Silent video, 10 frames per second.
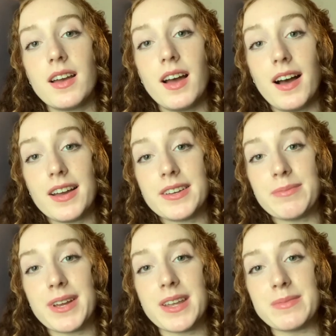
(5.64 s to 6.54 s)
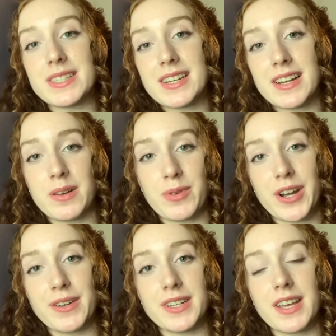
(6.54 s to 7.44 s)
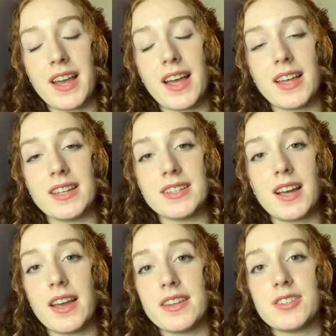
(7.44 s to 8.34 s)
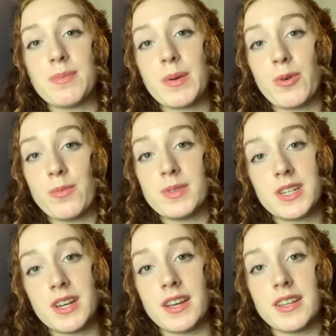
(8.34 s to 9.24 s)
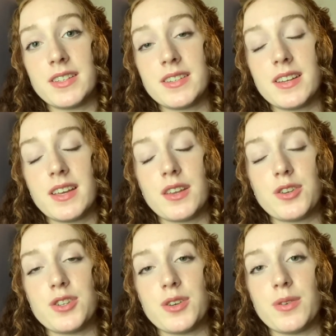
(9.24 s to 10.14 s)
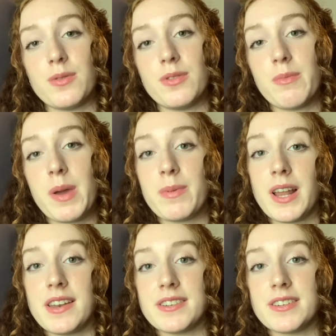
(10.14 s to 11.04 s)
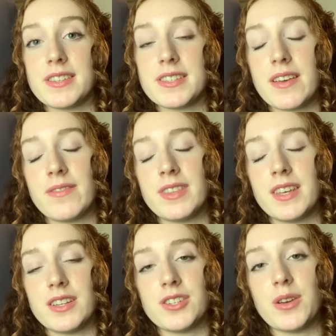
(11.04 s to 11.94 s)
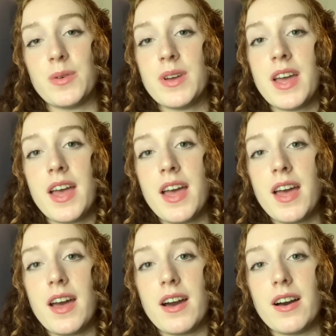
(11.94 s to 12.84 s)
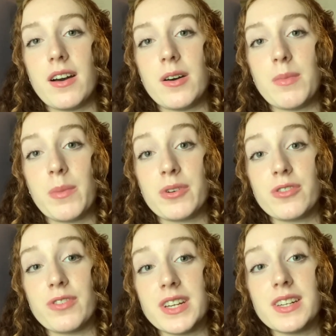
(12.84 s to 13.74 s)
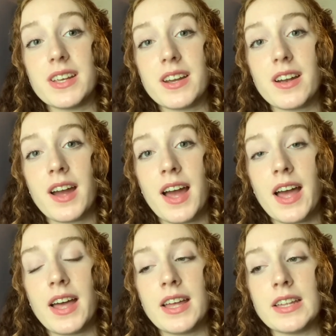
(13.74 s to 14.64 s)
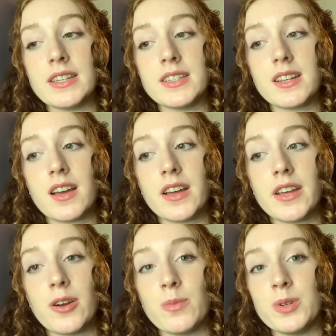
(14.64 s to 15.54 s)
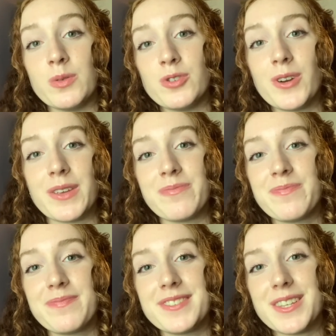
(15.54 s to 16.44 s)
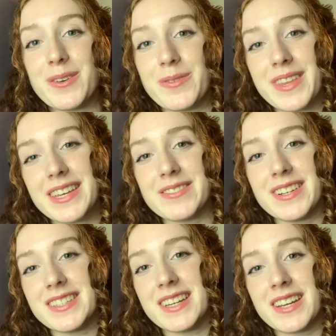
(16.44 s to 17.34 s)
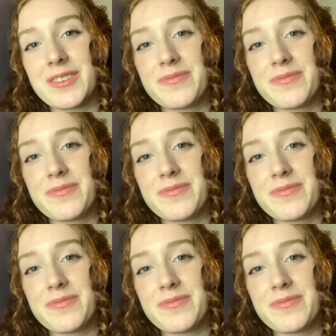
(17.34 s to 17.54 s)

Hi, my name is Danielle Briody and I entered my poem tonight into the Paper Lantern 7th issue. Um, I'm going to read it here and I hope you enjoy. So thanks for listening.